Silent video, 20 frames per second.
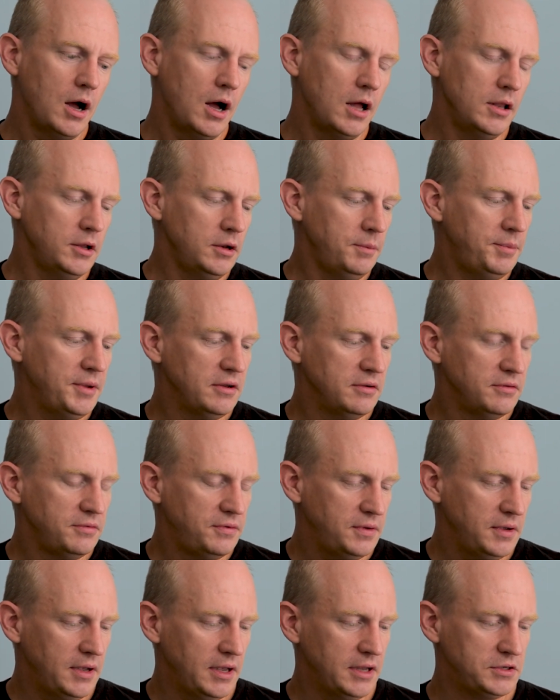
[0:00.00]
A little bit
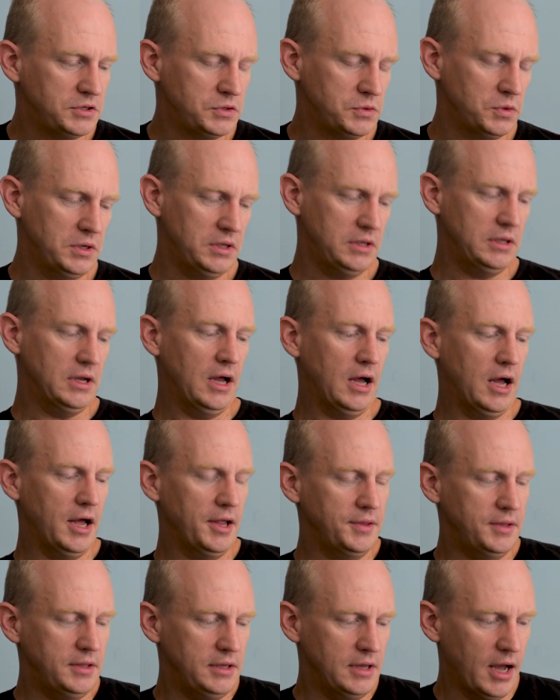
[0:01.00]
of history
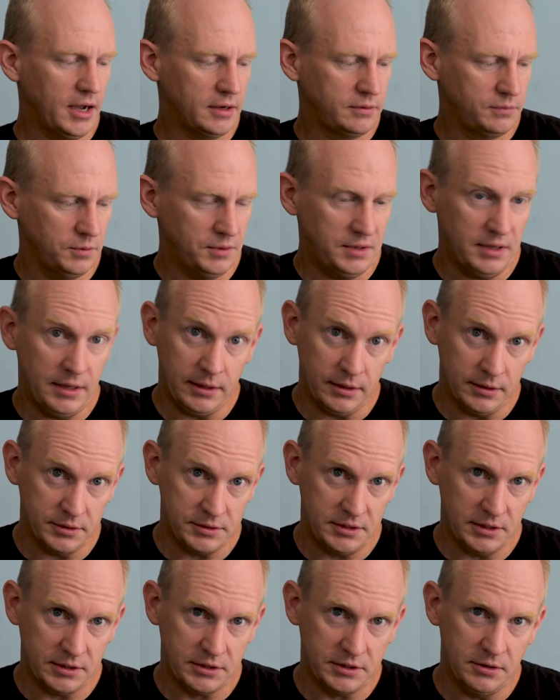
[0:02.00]
on the Oxford English
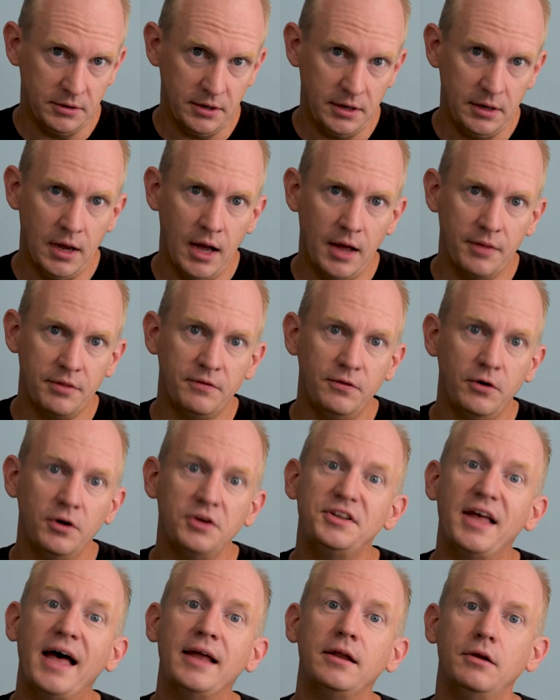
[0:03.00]
Dictionary. The
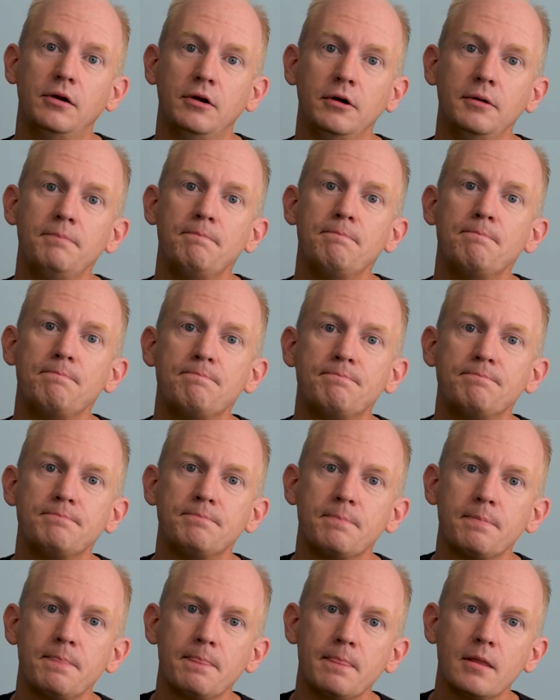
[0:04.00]
first editor
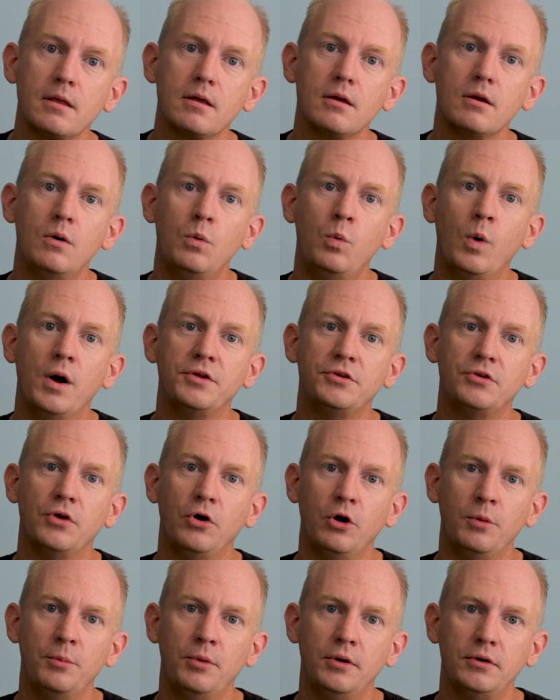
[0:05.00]
was
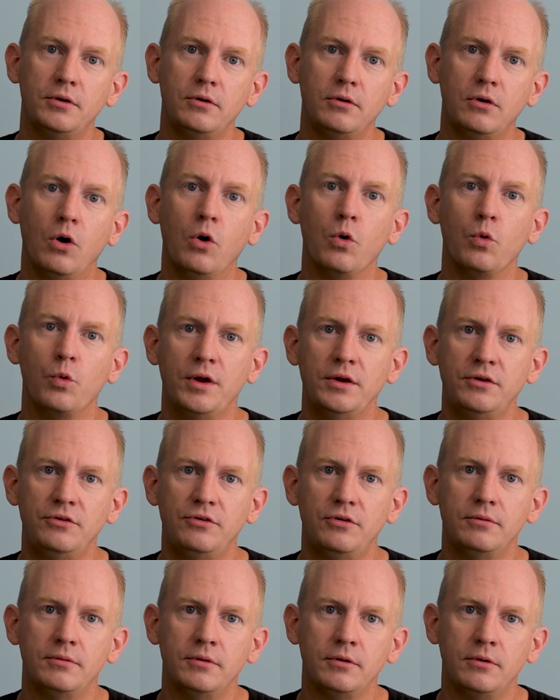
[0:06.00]
Herbert
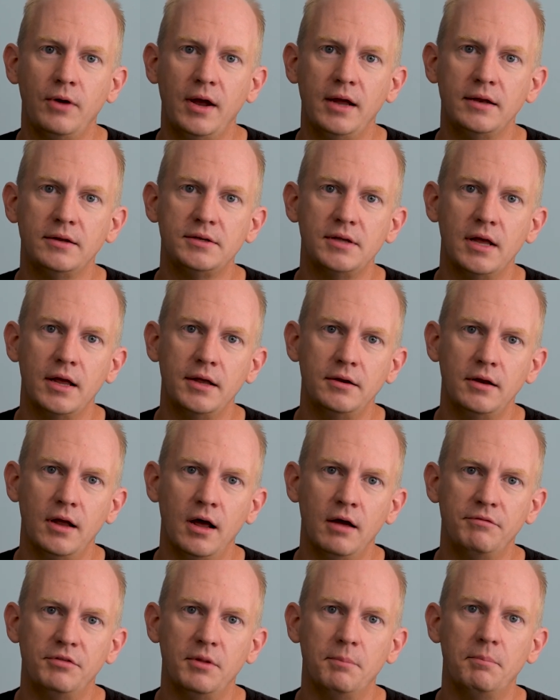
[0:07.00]
Coleridge, the grandson
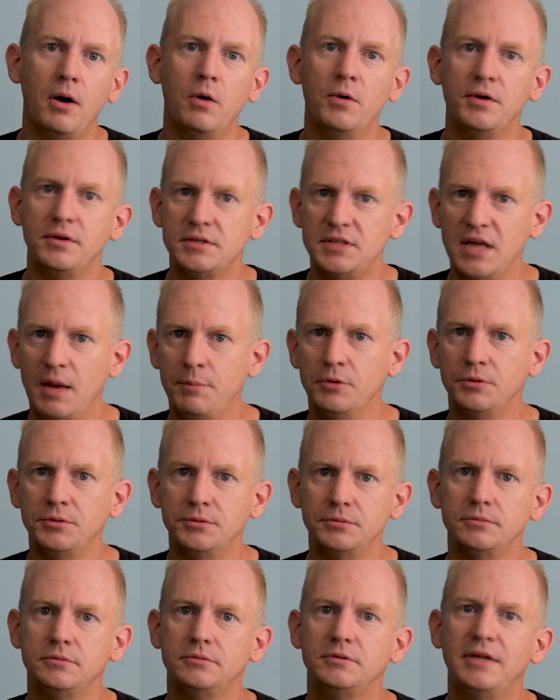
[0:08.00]
of the poet
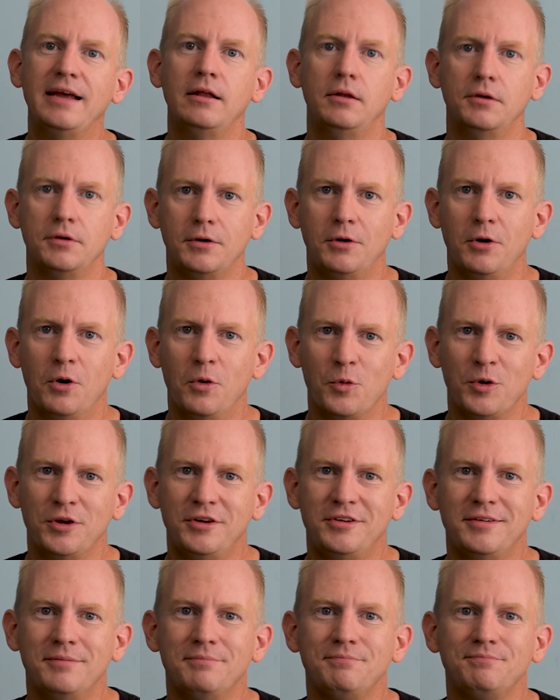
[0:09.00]
Samuel Taylor
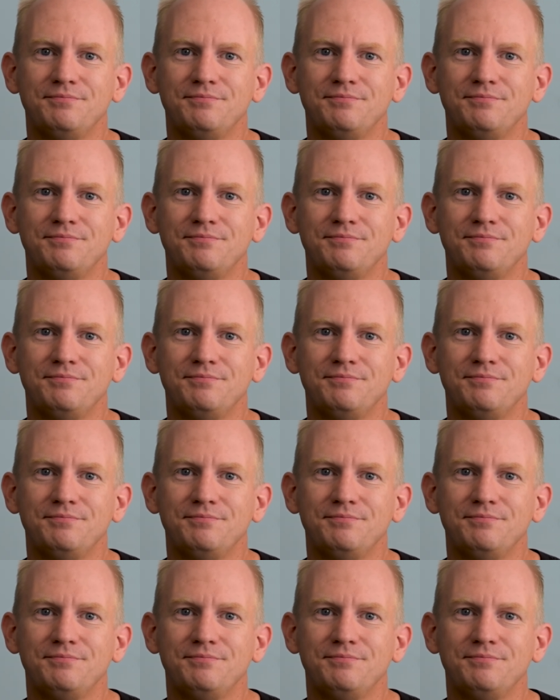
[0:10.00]
Coleridge.